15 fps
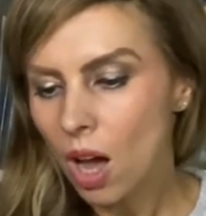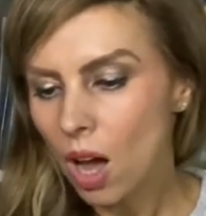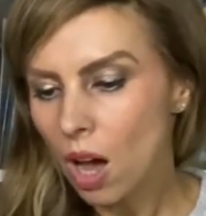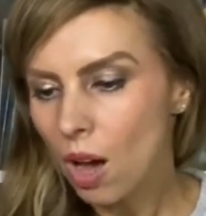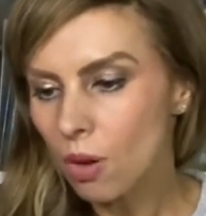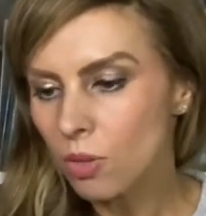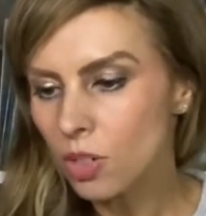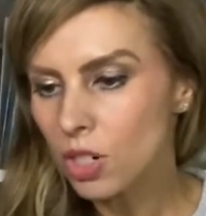
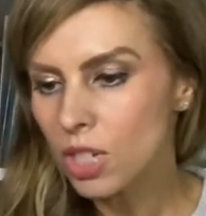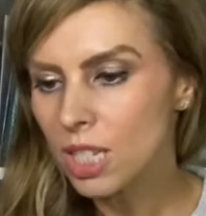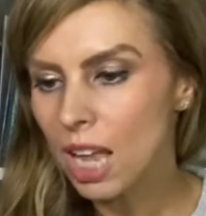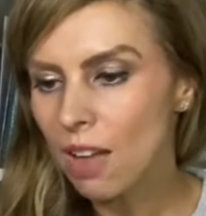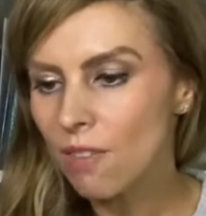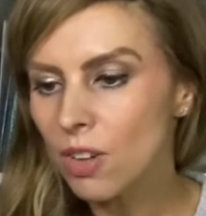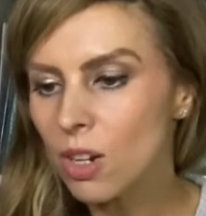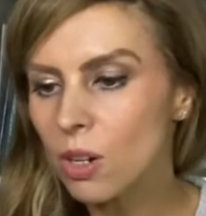I'll just
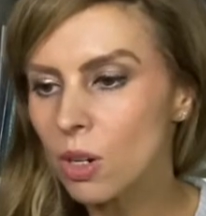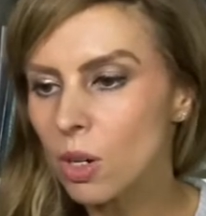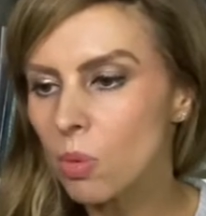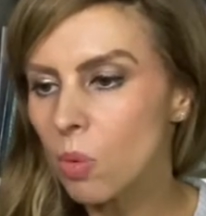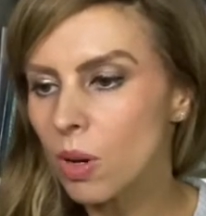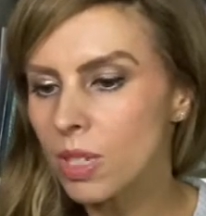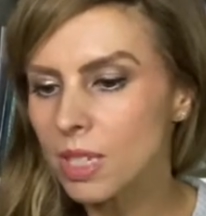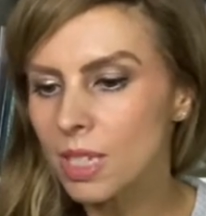have a look
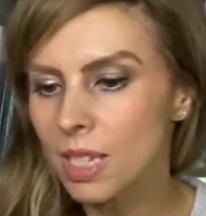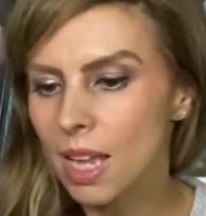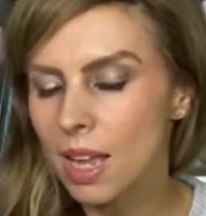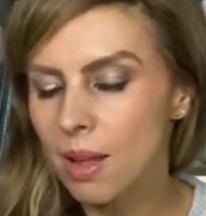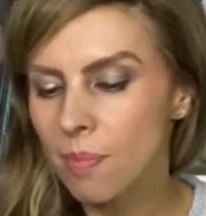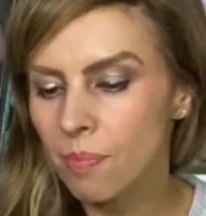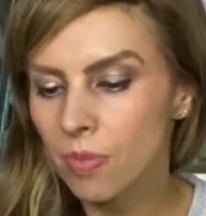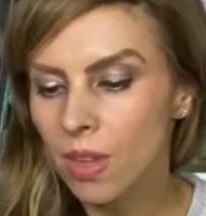what
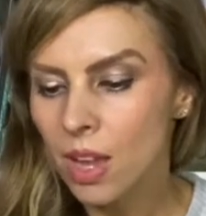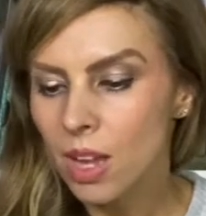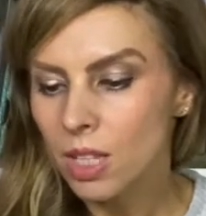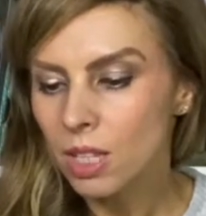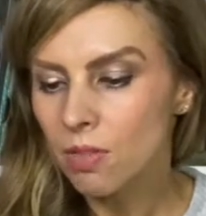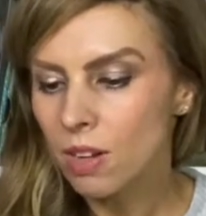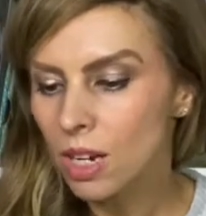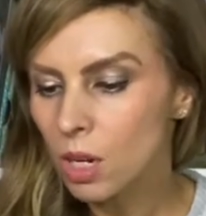the
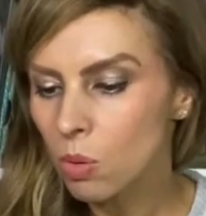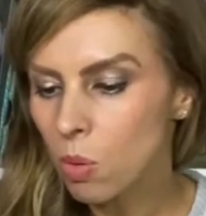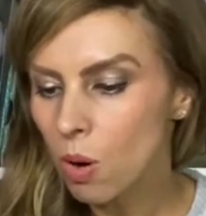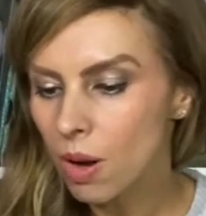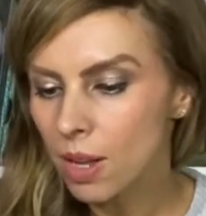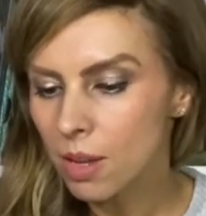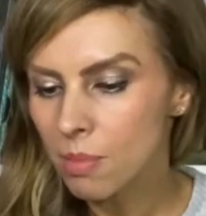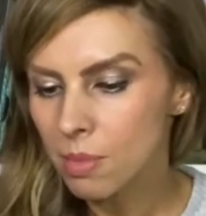
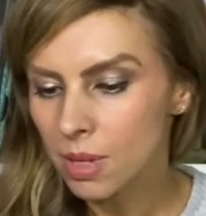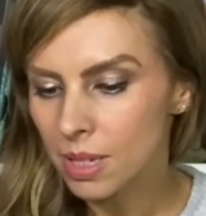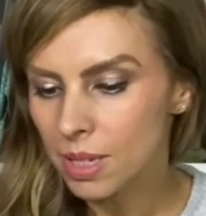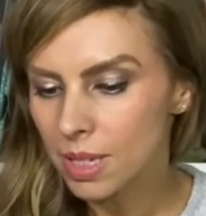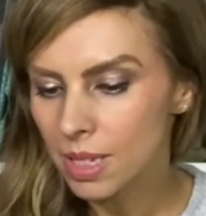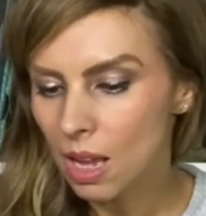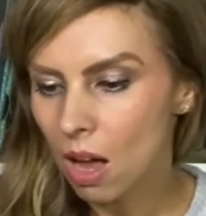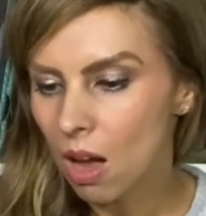
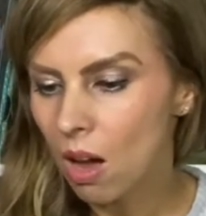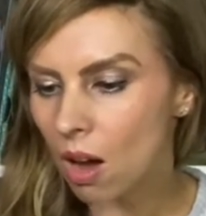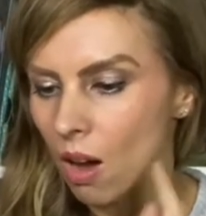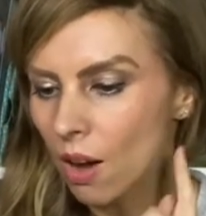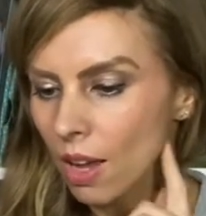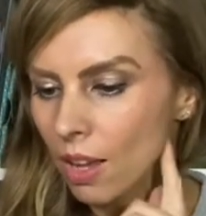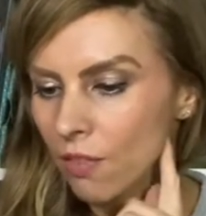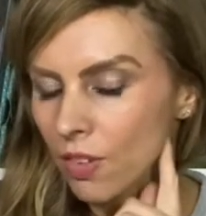requirements
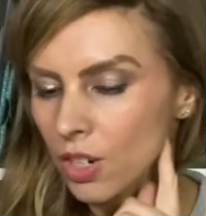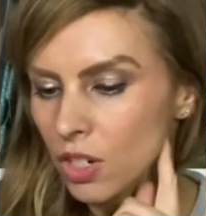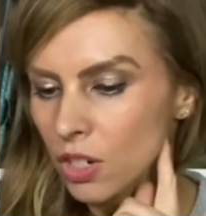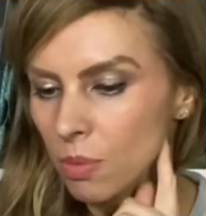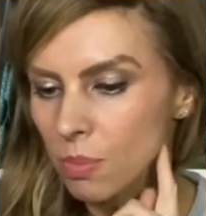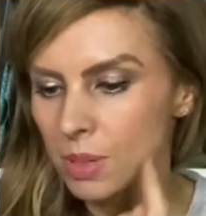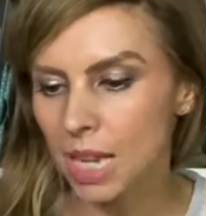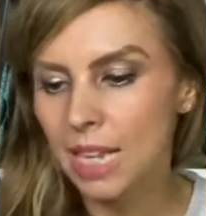are. If it
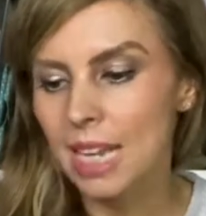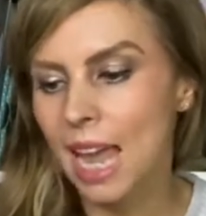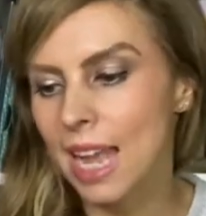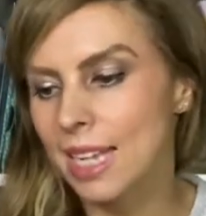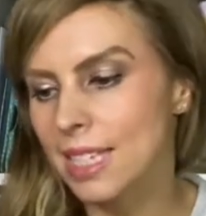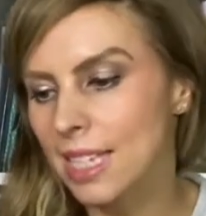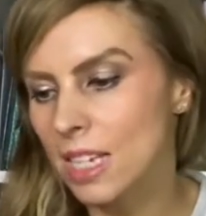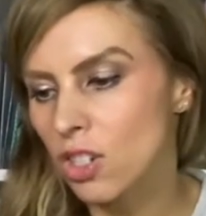jumps out,
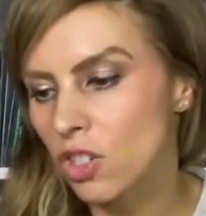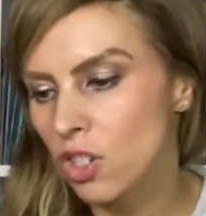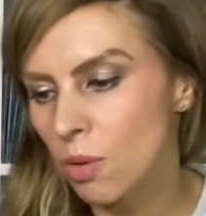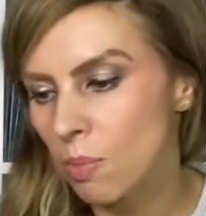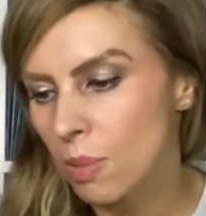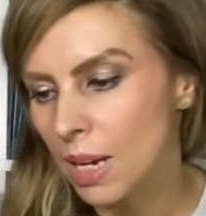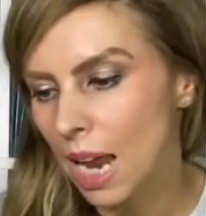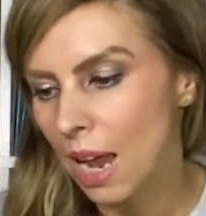yes, it's
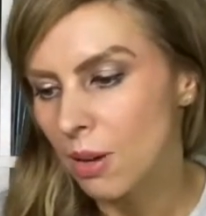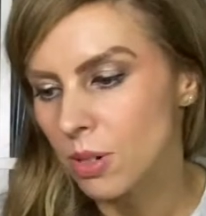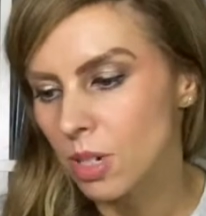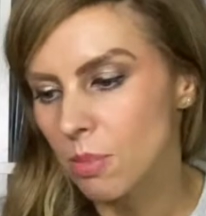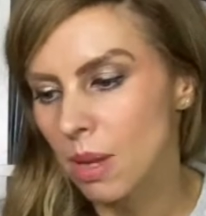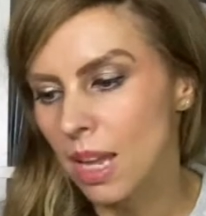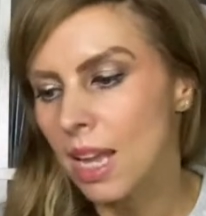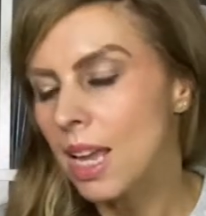jumping out at
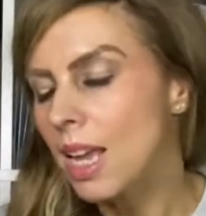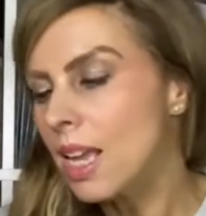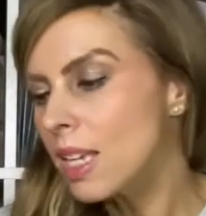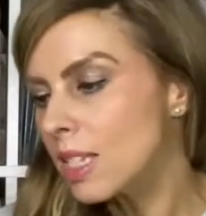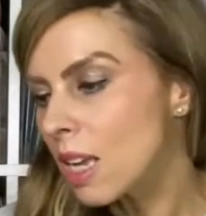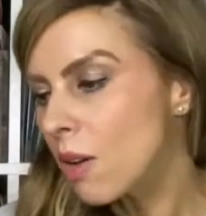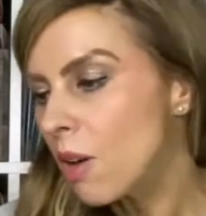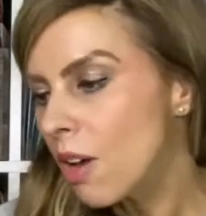me.
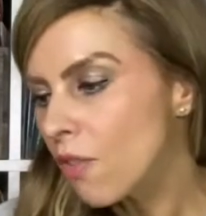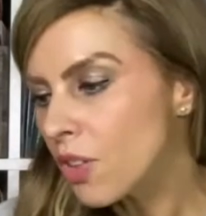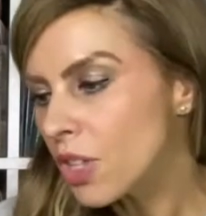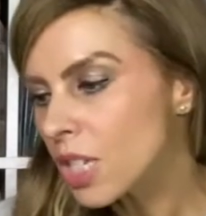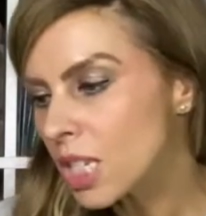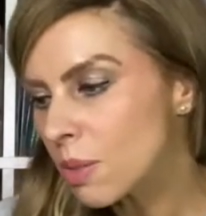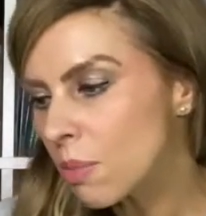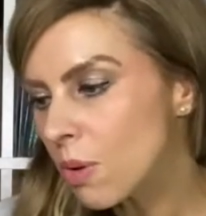So for the
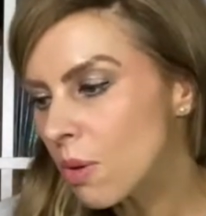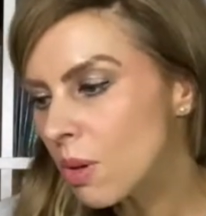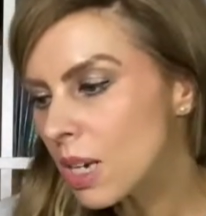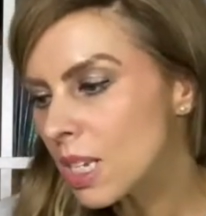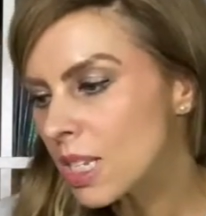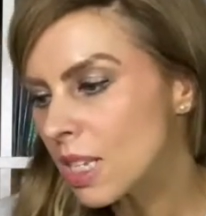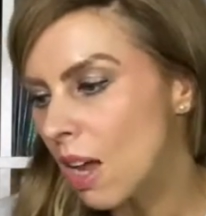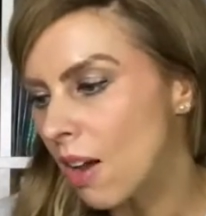smaller
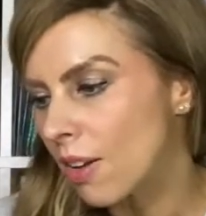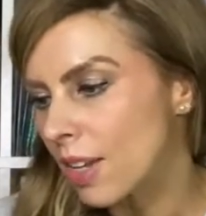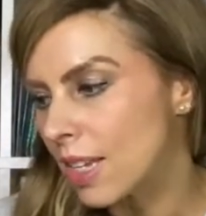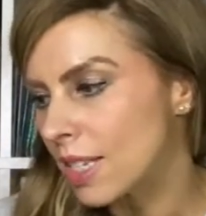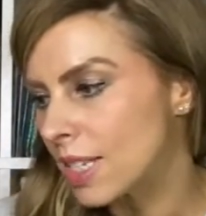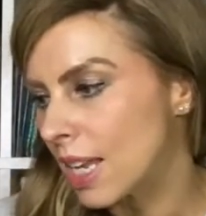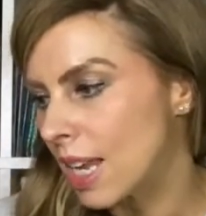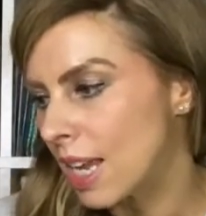
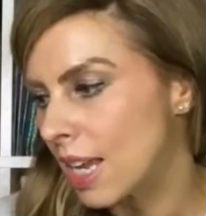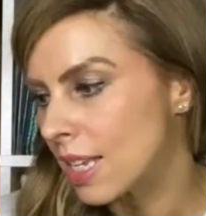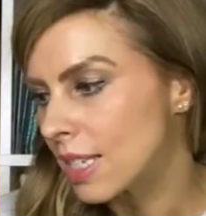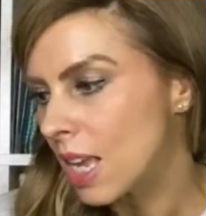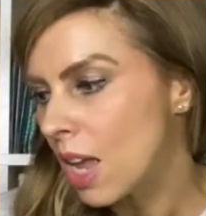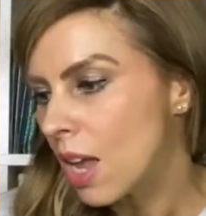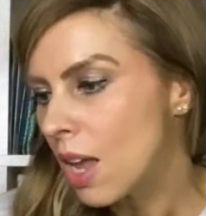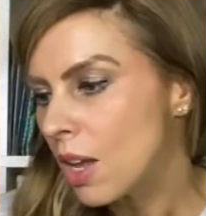sizes,
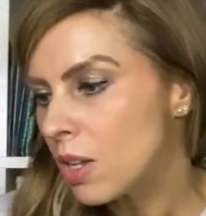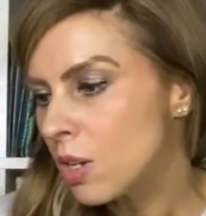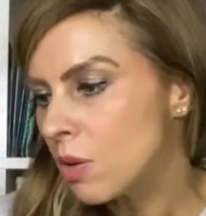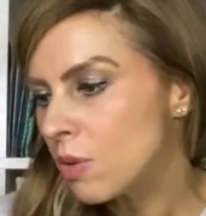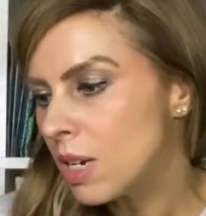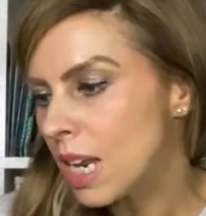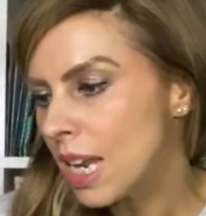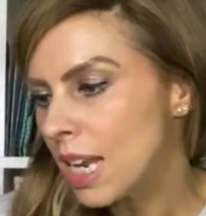you
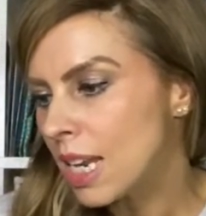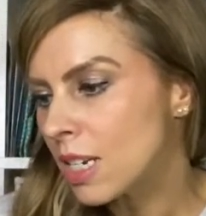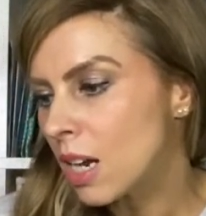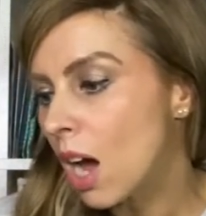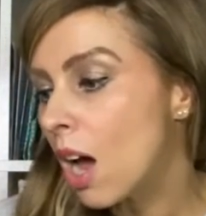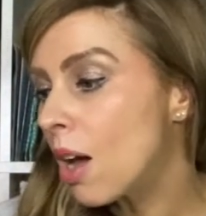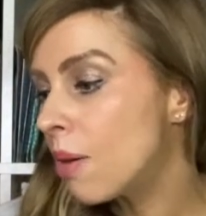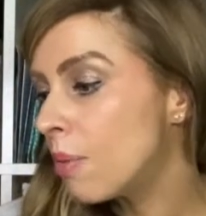need
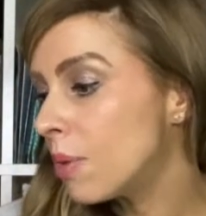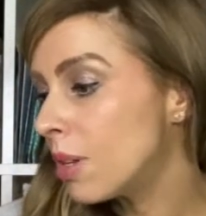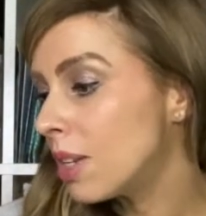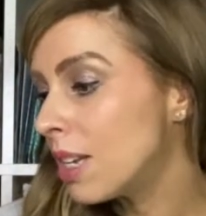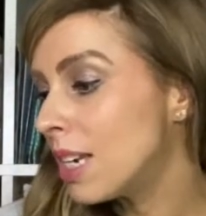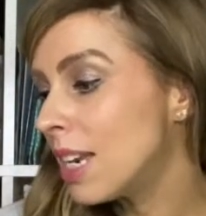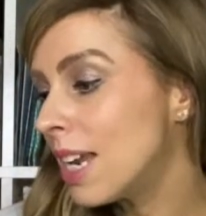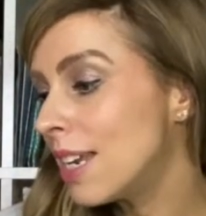a
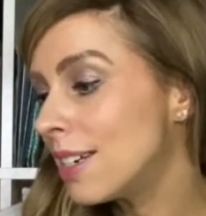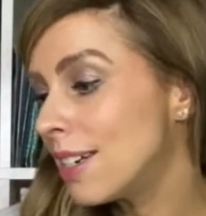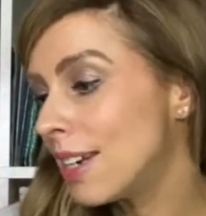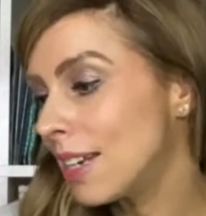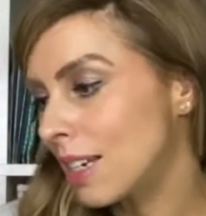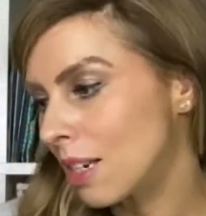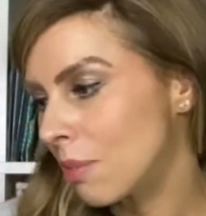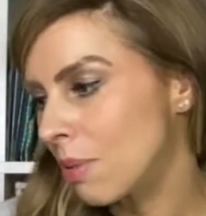
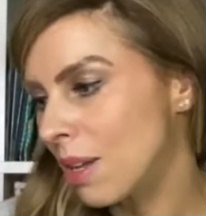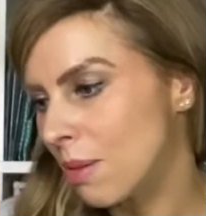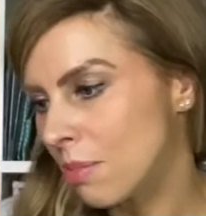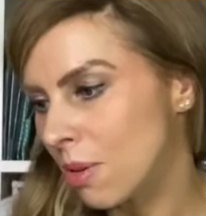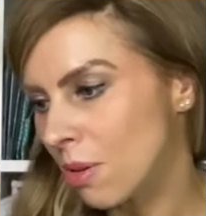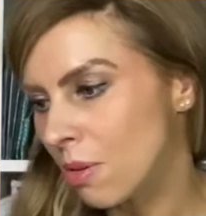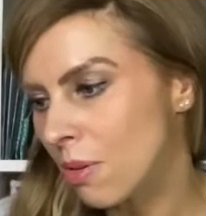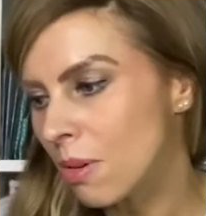little bit
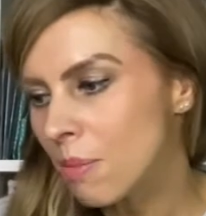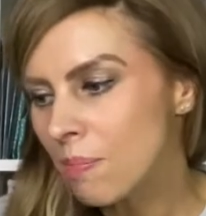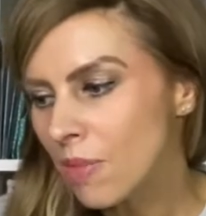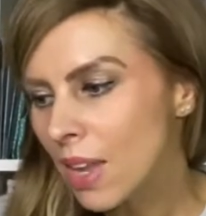more.